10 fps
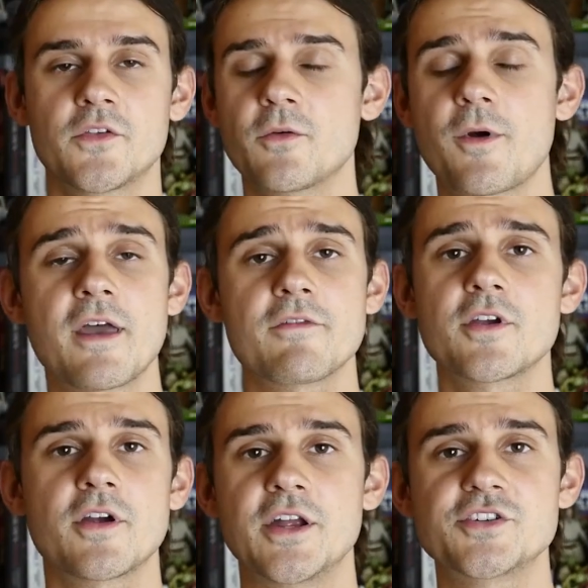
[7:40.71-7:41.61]
So whatever
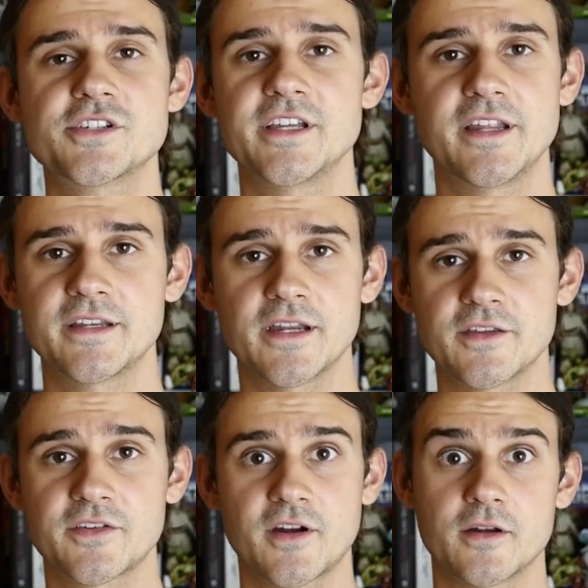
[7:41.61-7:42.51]
you're interested in
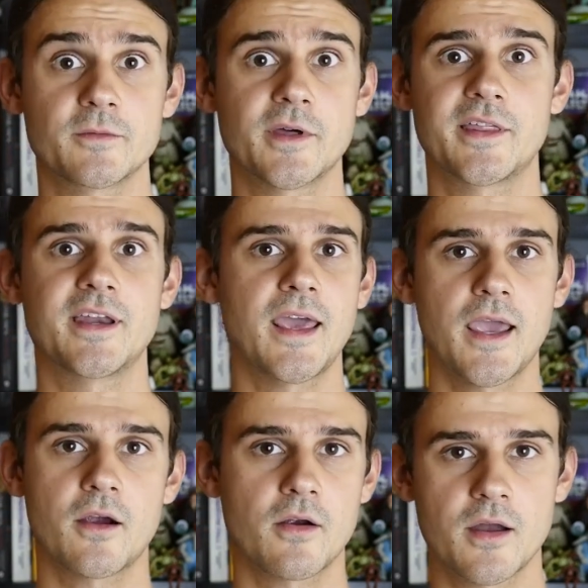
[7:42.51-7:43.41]
getting started with, an
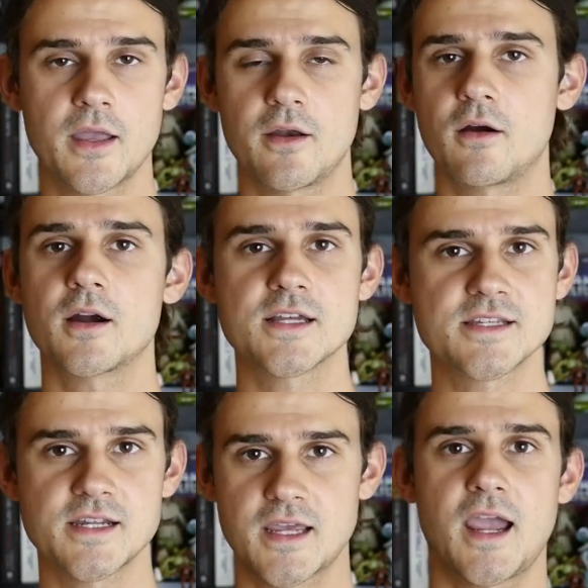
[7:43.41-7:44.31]
era, an
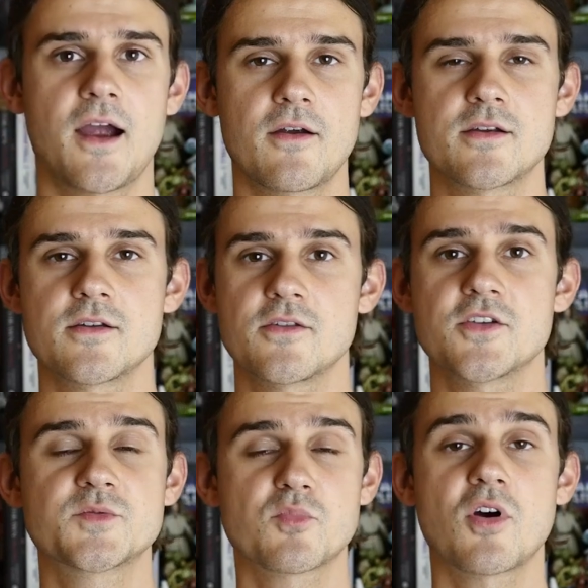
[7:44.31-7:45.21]
artist, a character,
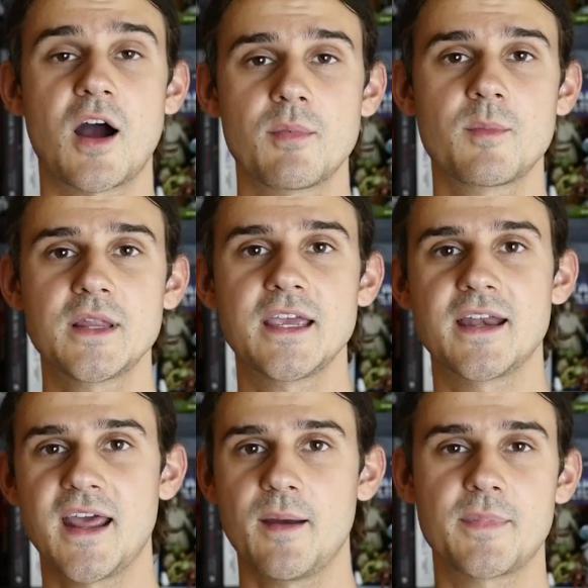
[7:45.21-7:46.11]
there's probably
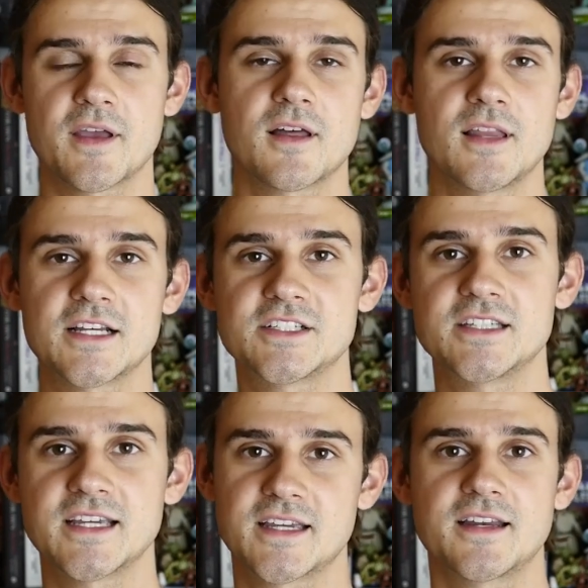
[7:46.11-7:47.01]
an epic
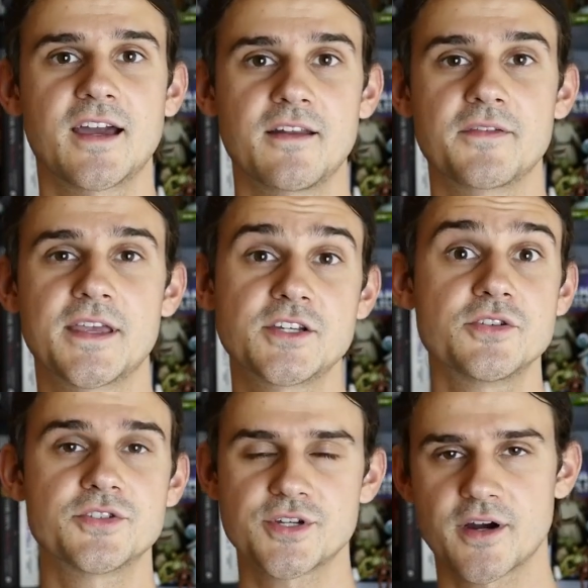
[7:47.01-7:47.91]
collection that can kind of get
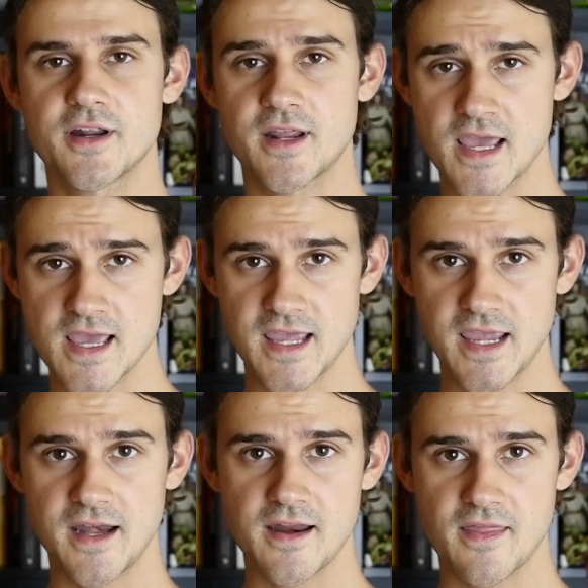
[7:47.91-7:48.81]
you started
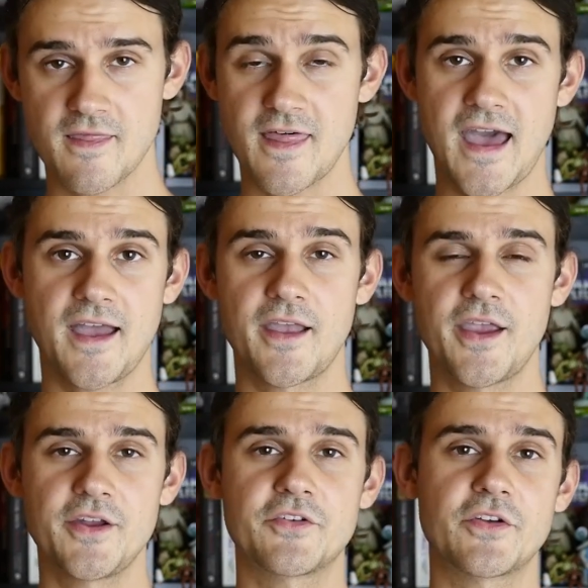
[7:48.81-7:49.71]
in that
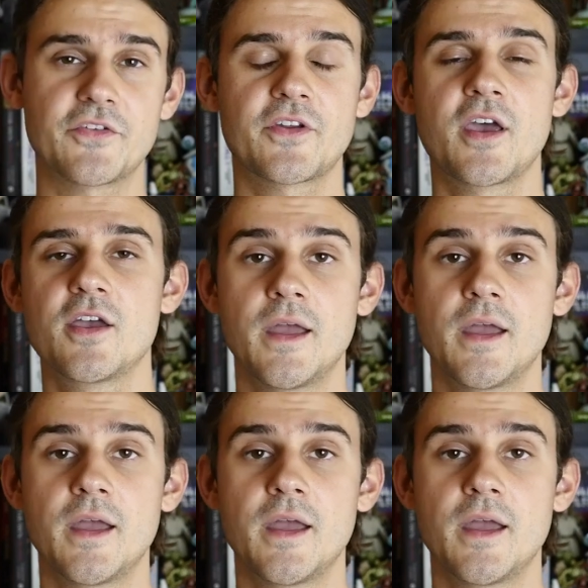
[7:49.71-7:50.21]
interest.